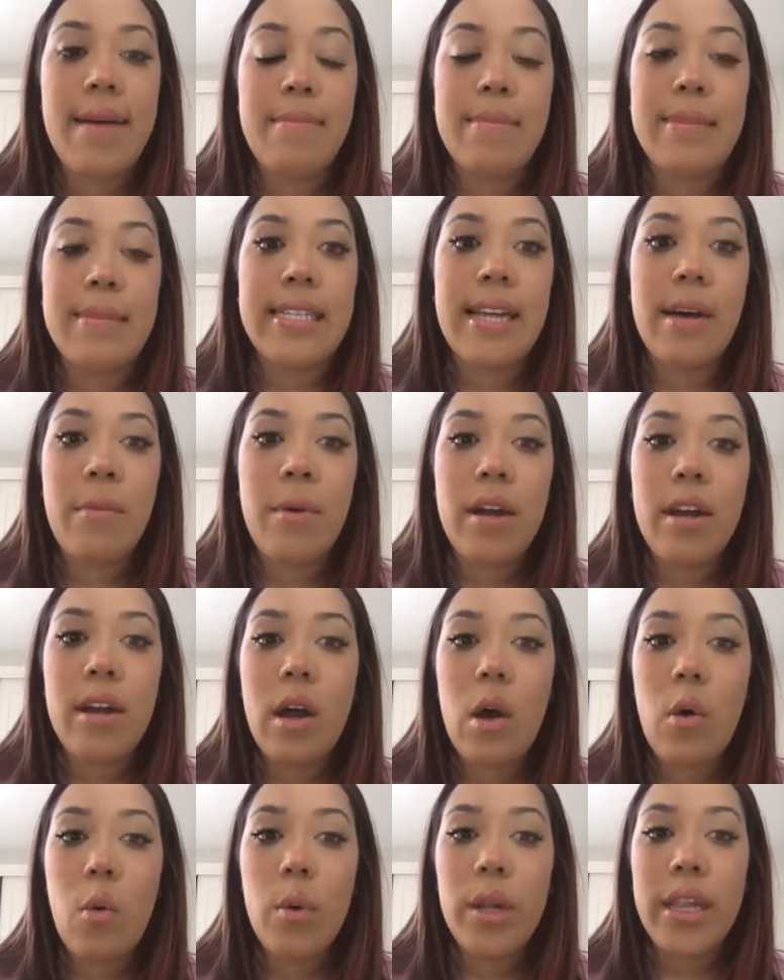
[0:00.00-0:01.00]
Someone
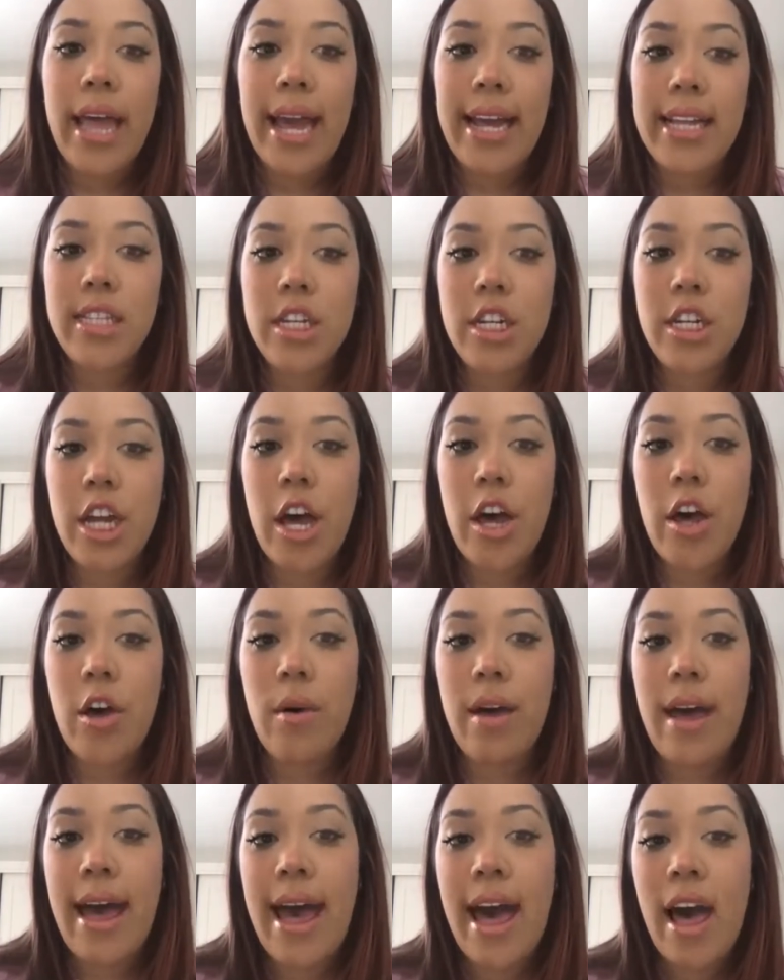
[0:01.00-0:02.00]
would like to
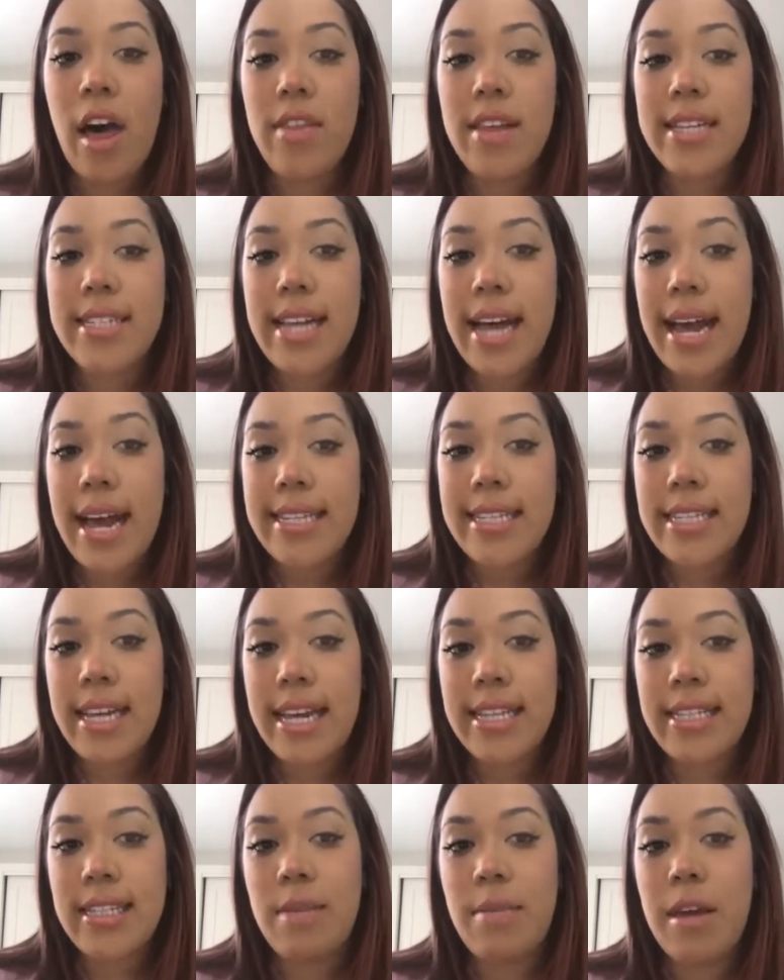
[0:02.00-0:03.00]
know how this
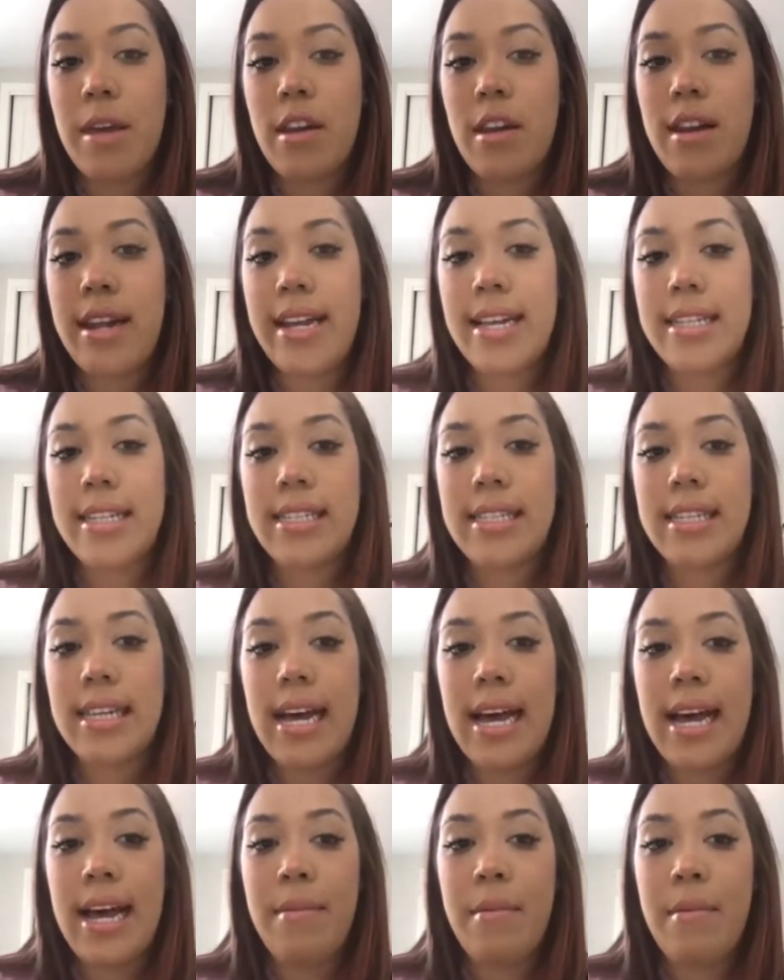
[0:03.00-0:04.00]
isolates communities
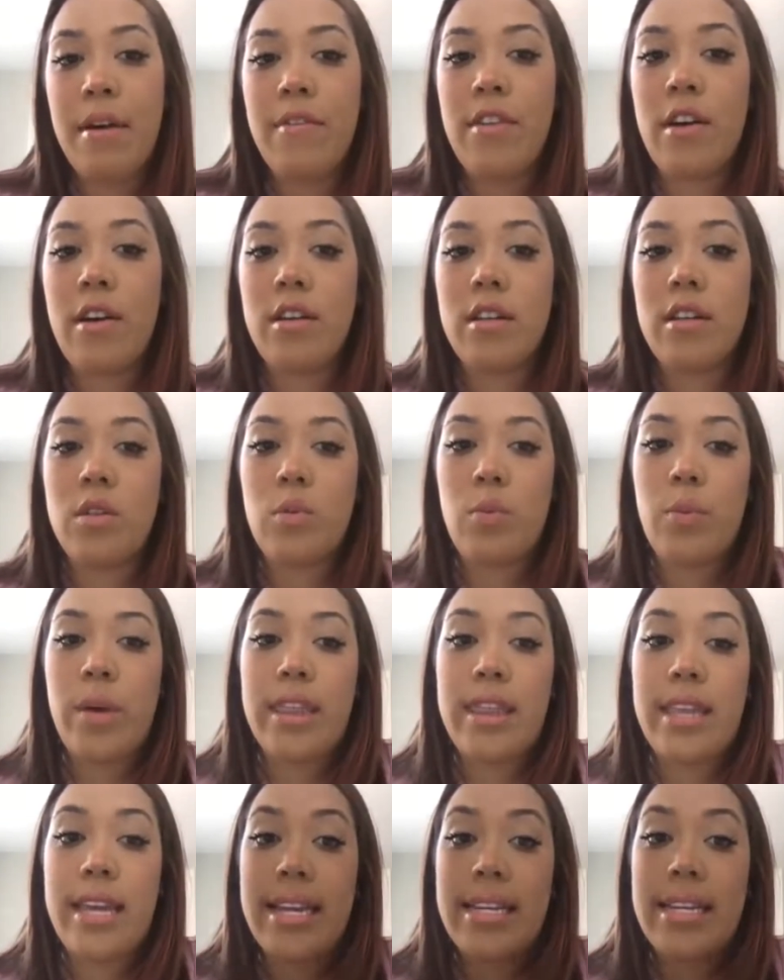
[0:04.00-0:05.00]
of those with
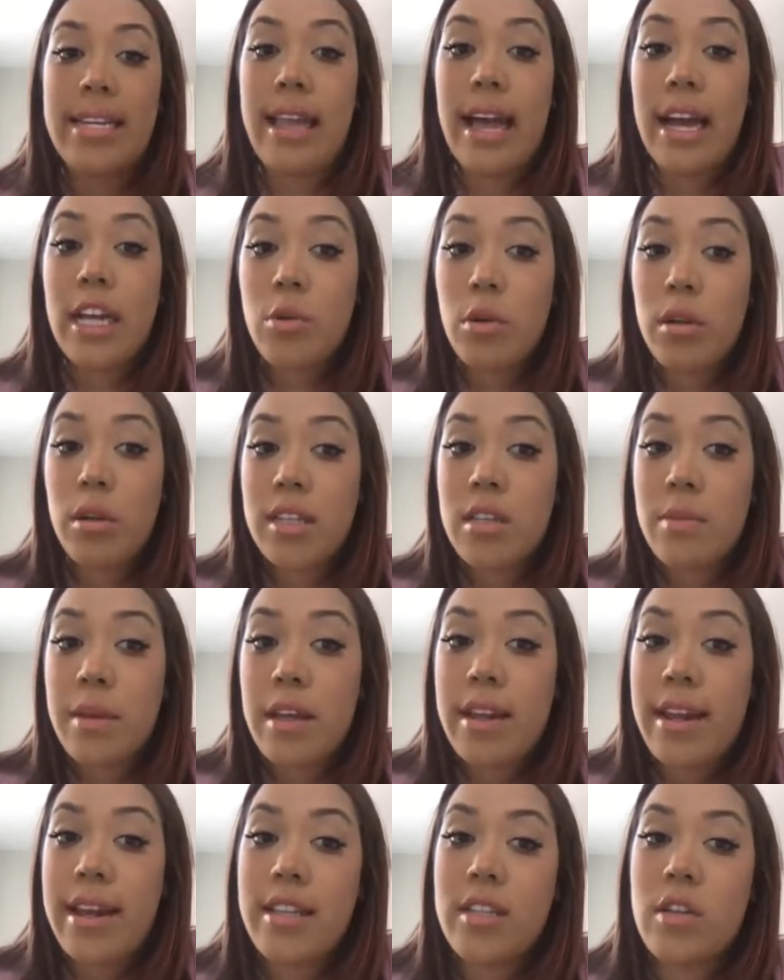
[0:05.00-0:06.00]
intellectual
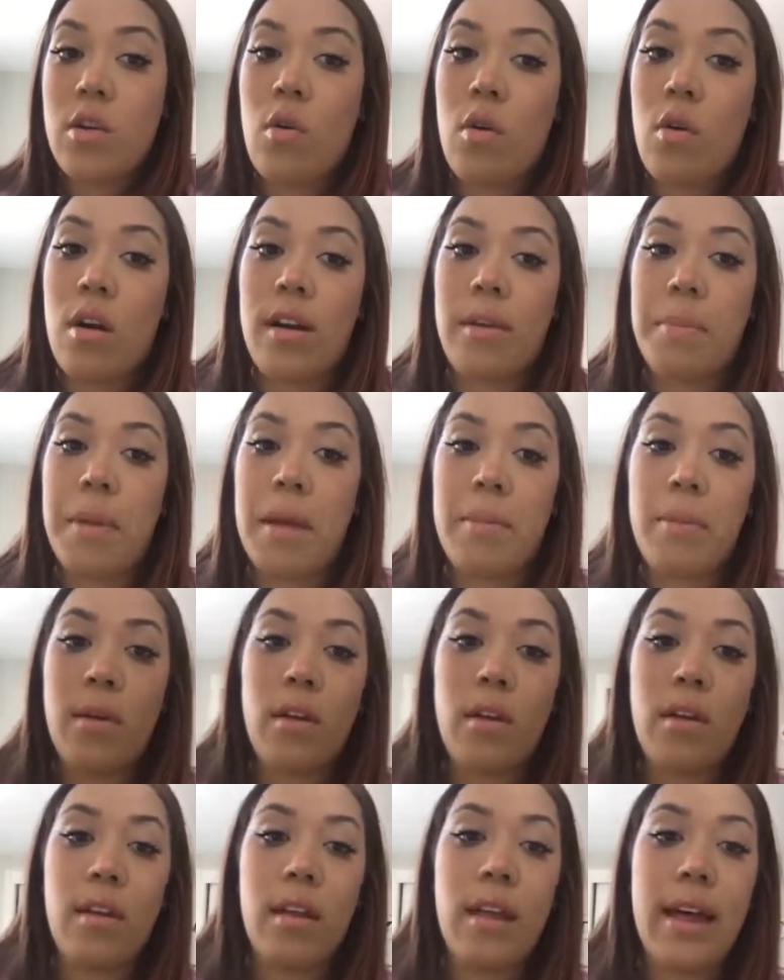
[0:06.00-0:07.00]
disabilities or
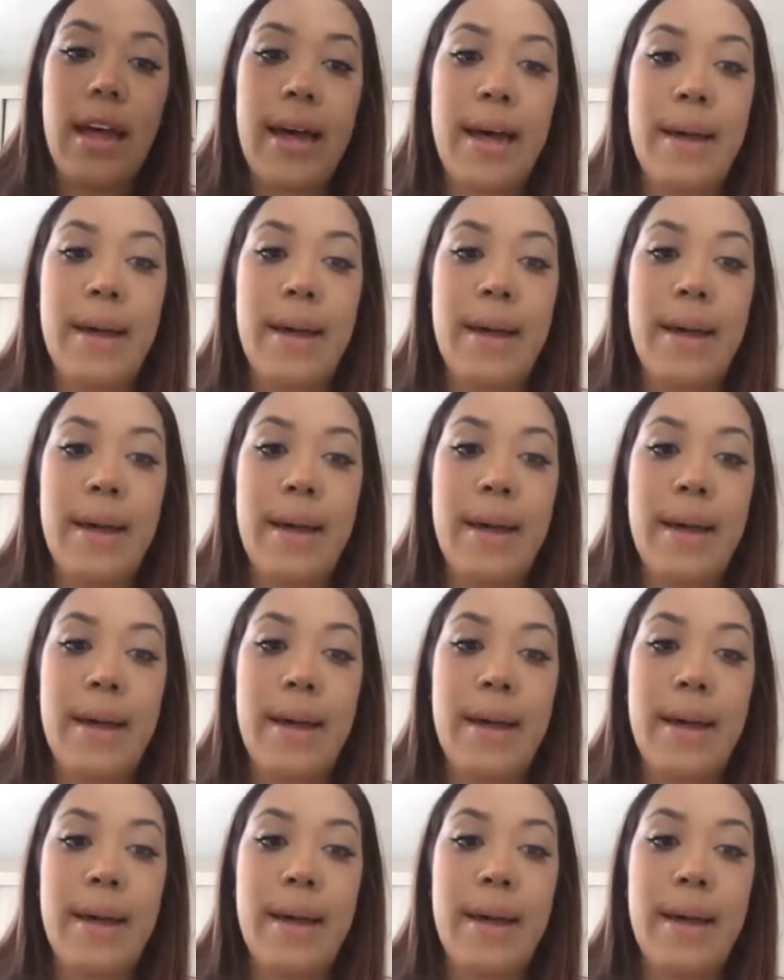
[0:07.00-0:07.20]
people